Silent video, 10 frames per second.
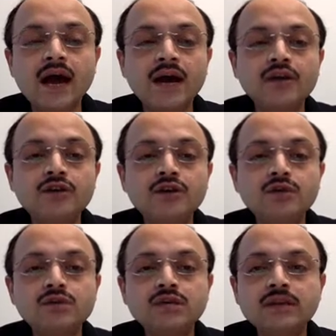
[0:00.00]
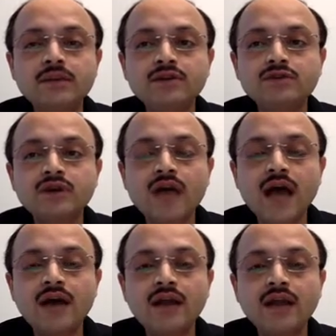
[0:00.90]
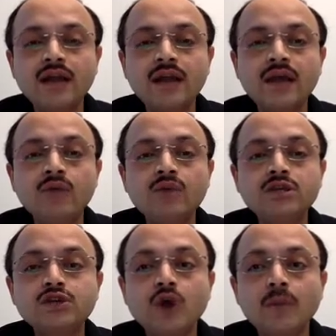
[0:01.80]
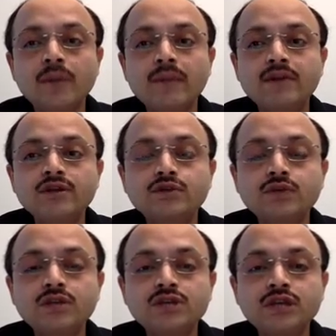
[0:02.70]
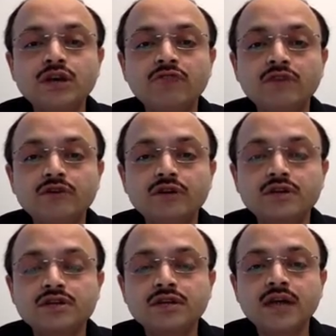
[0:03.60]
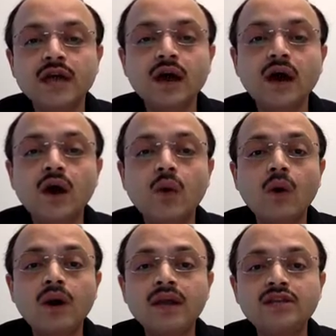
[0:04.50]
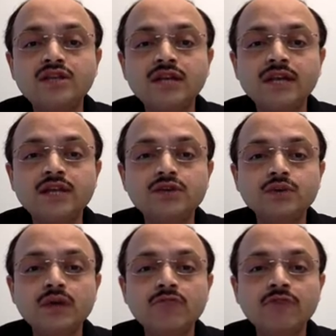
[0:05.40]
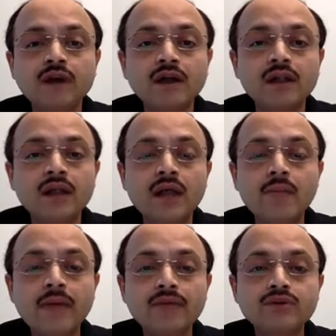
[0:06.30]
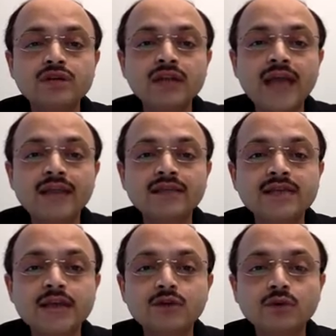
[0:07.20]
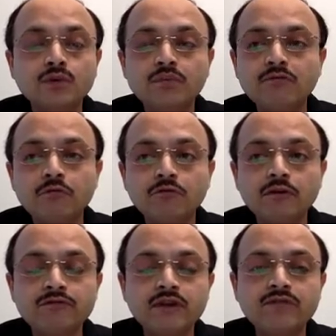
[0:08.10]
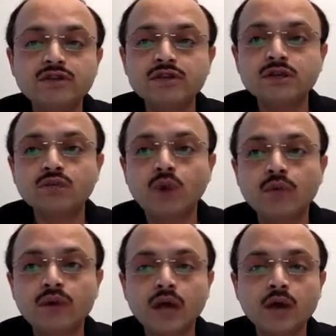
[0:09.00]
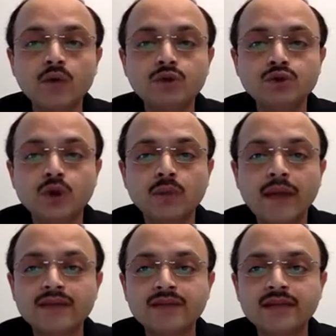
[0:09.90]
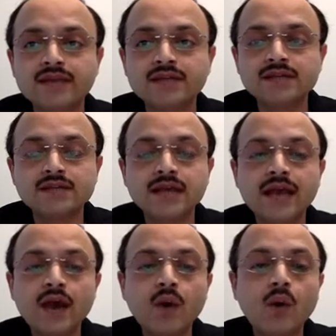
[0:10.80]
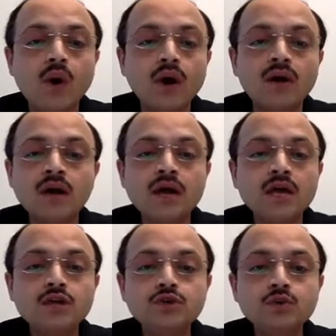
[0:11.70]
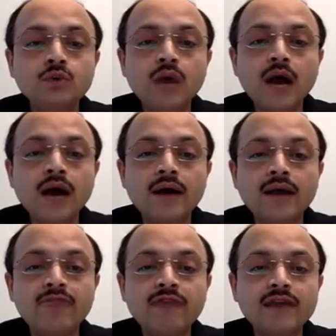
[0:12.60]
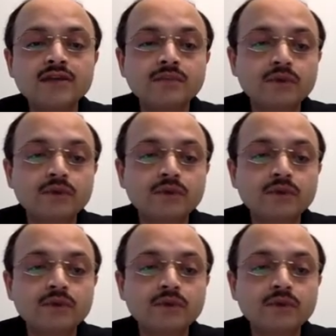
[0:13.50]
introduce a double-stranded RNA, which is complementary to the gene of interest, or a gene into the fungal pathogen like the cytochrome P450, which is involved in ergosterol biosynthesis, or to a factor